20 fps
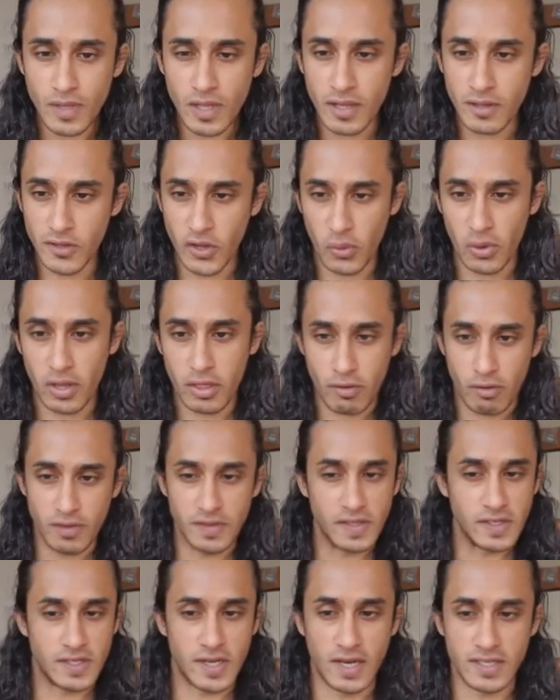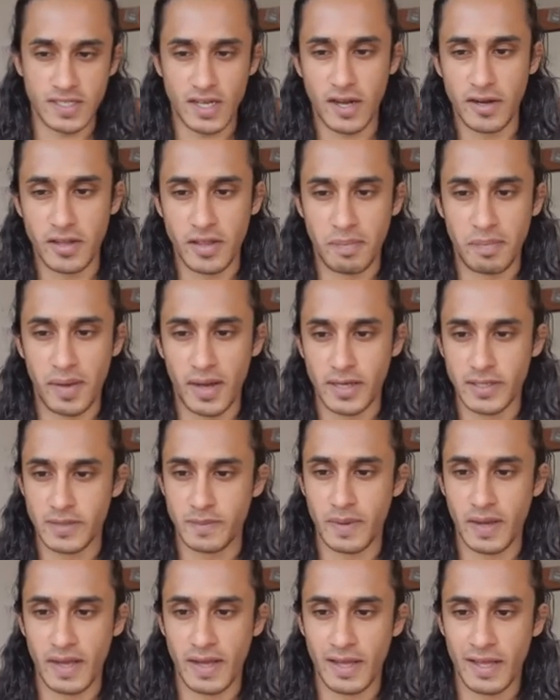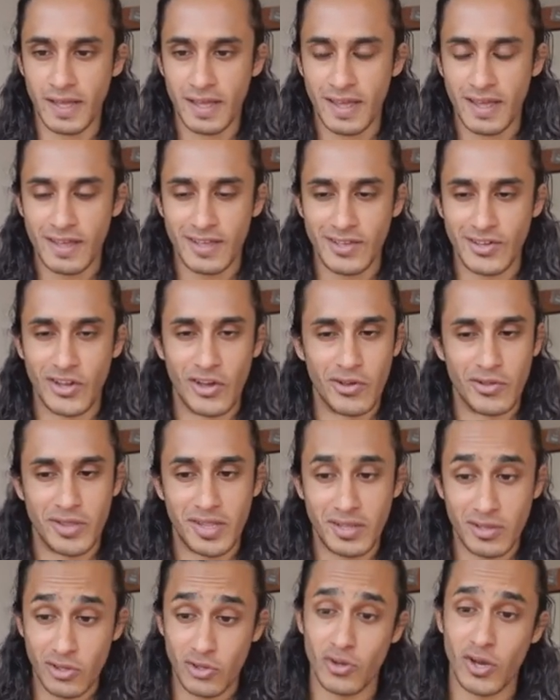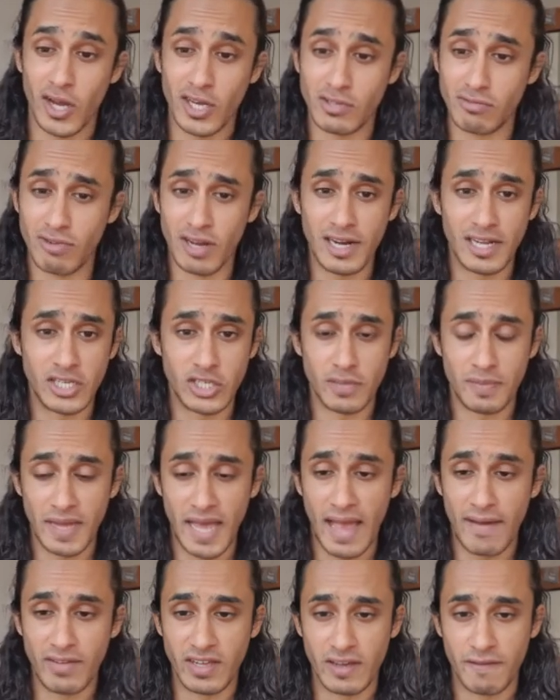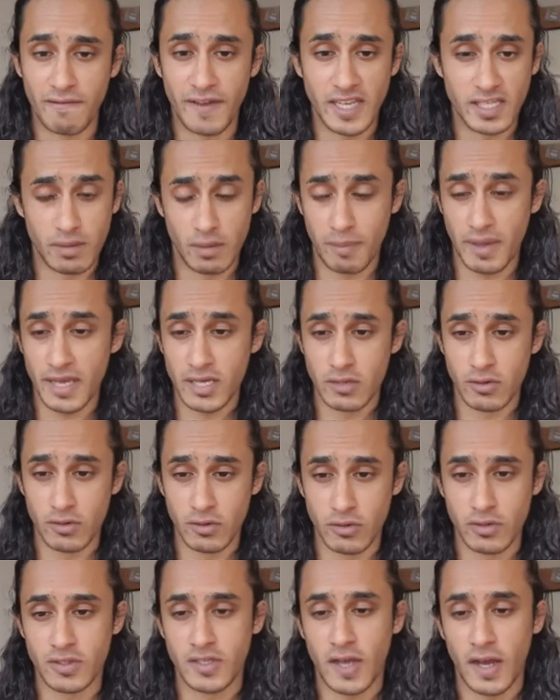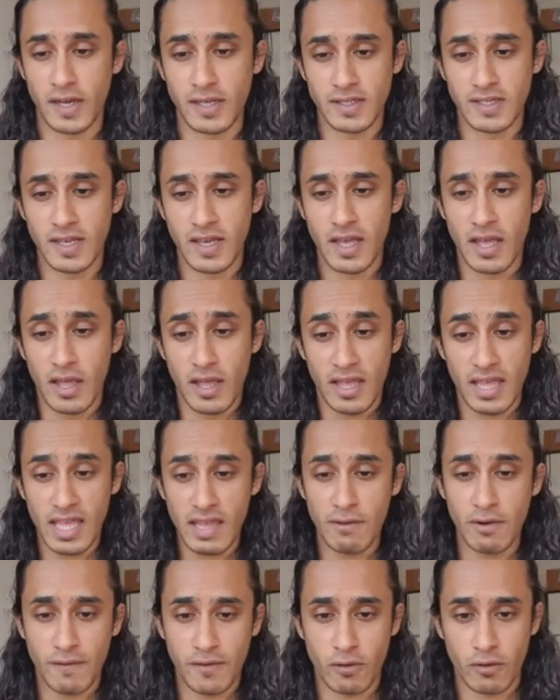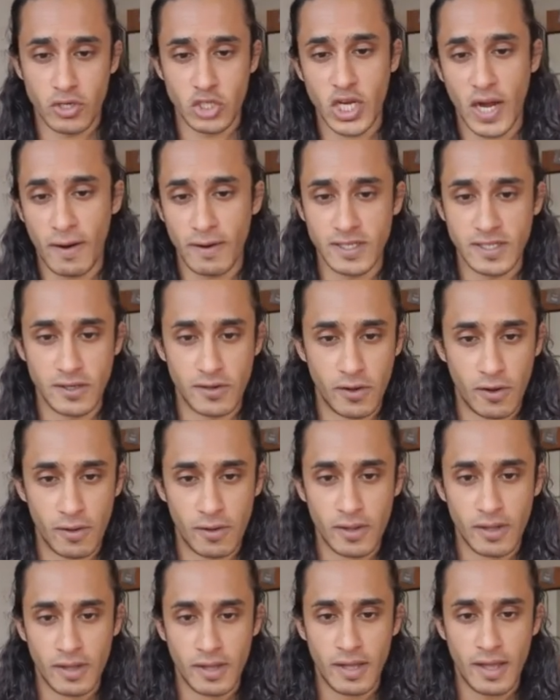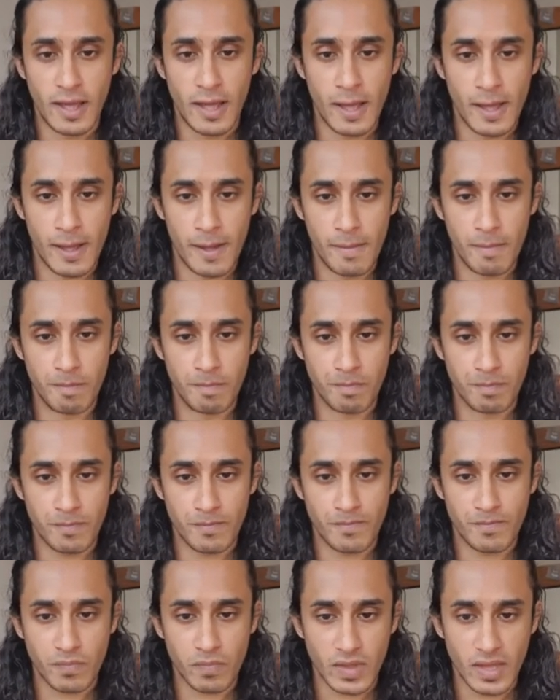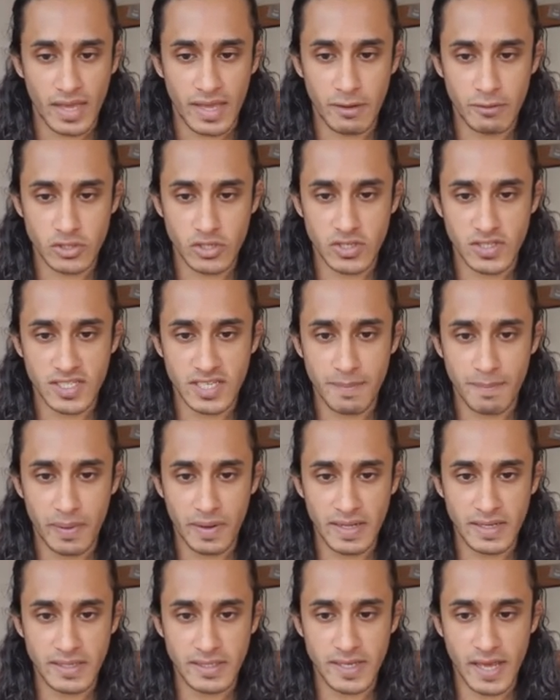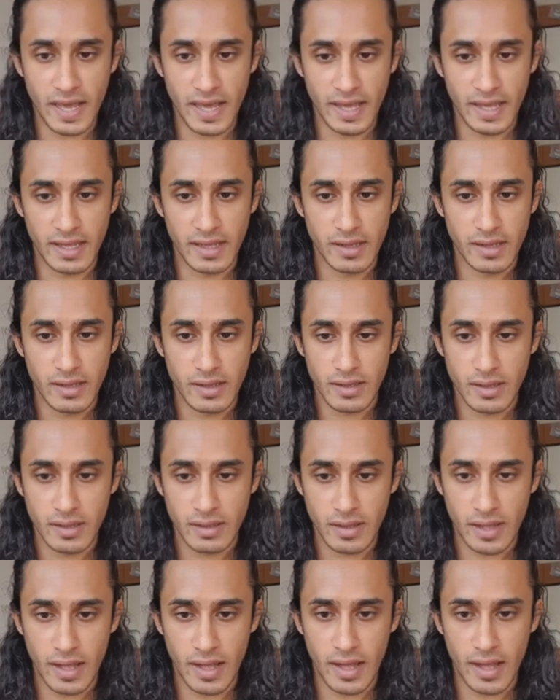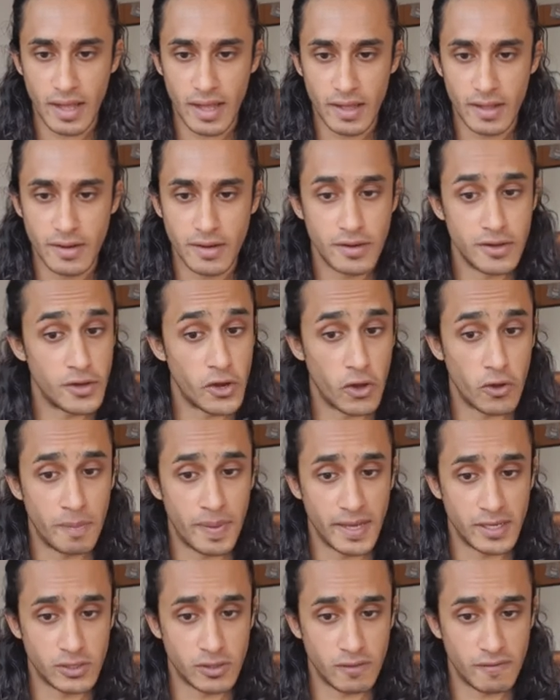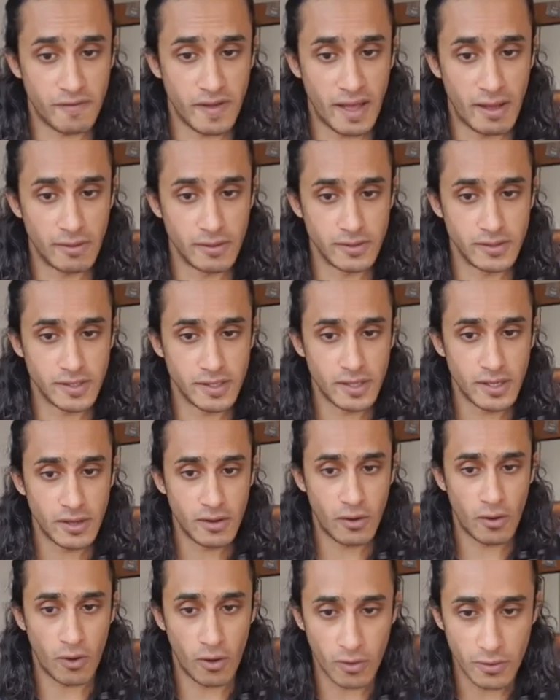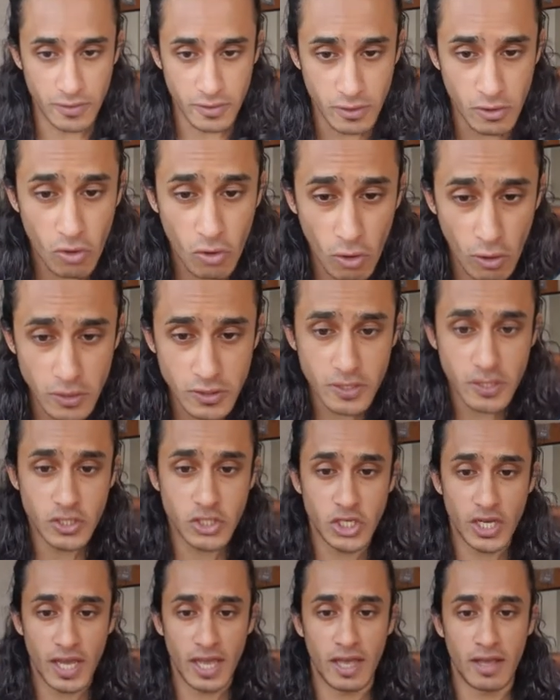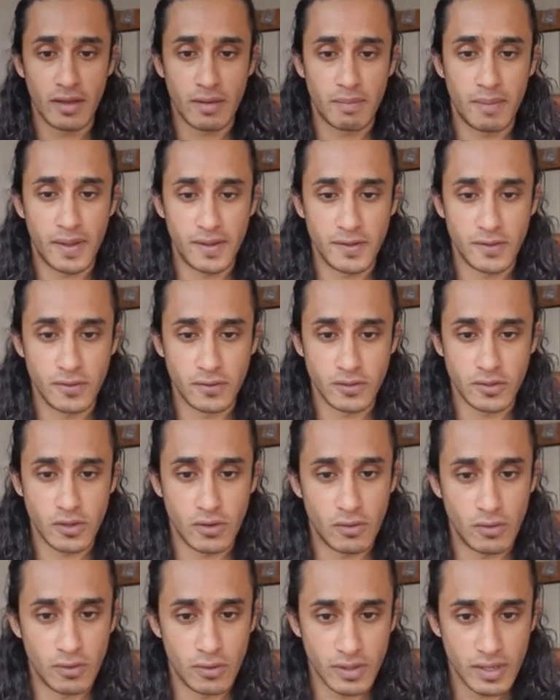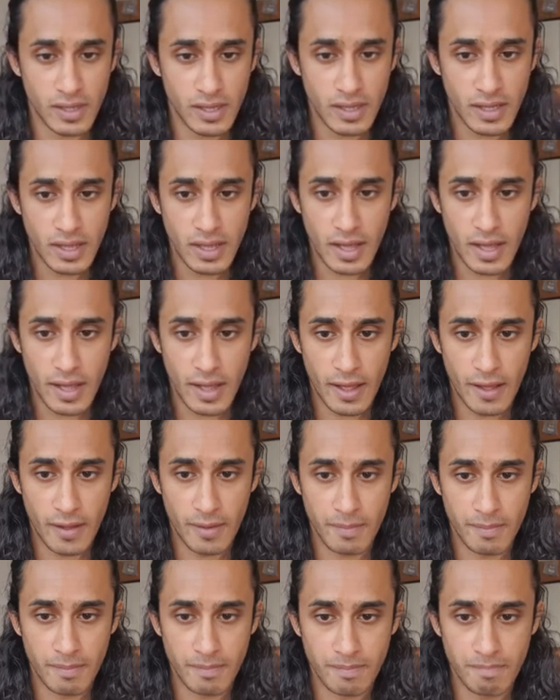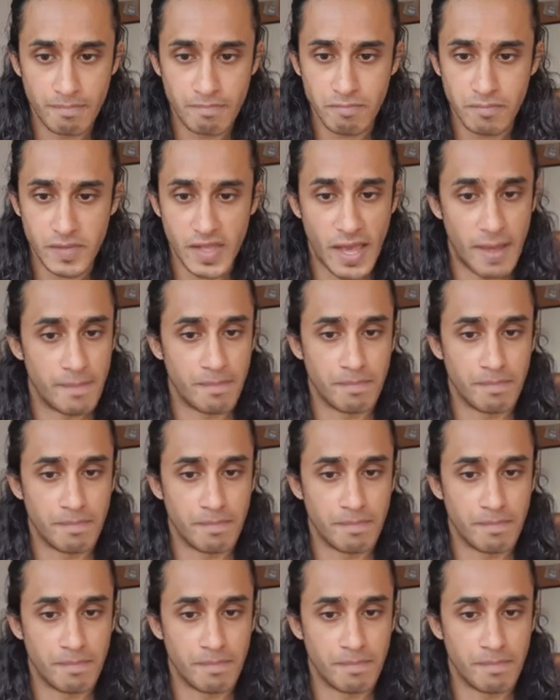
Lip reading: Don't want to throw these guys under the bus, but you guys really should be having a Facebook Pixel on your site, even if you're a charity or not. It will just simply say no pixel found on Gloucestershire bundles at all. Yeah.